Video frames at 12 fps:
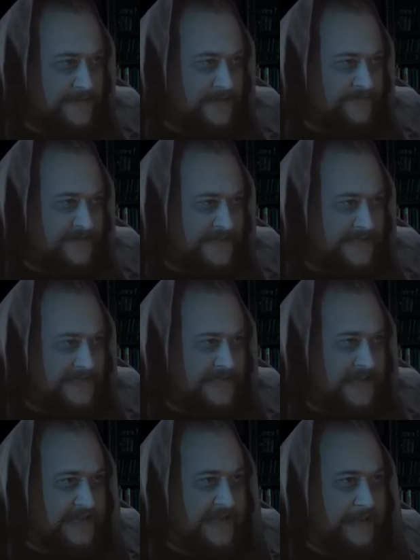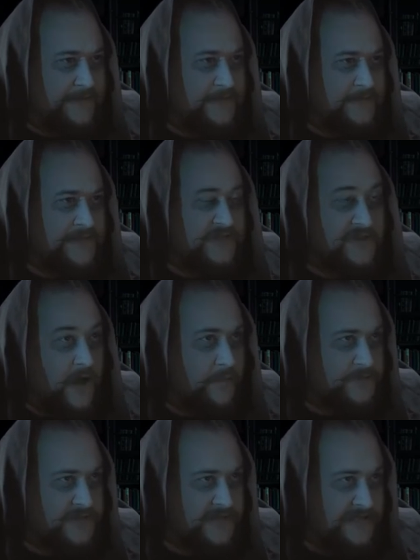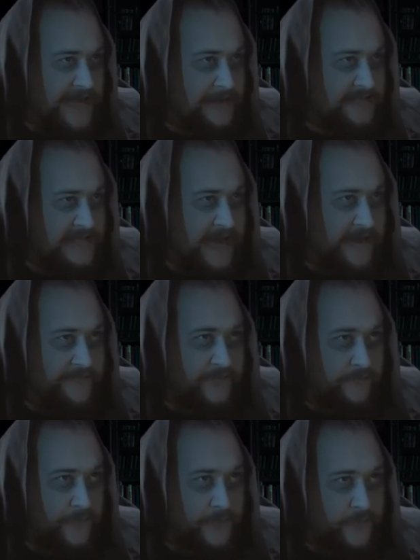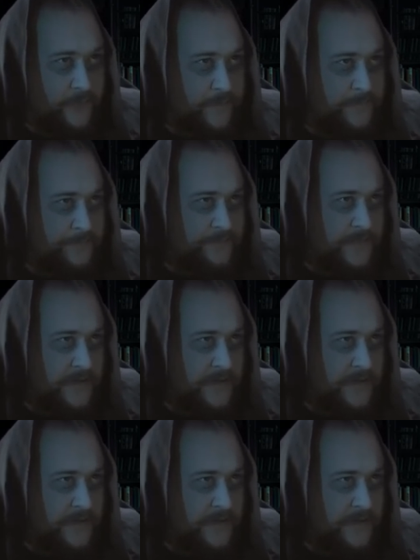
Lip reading: The visitor came to a stop just outside of the room.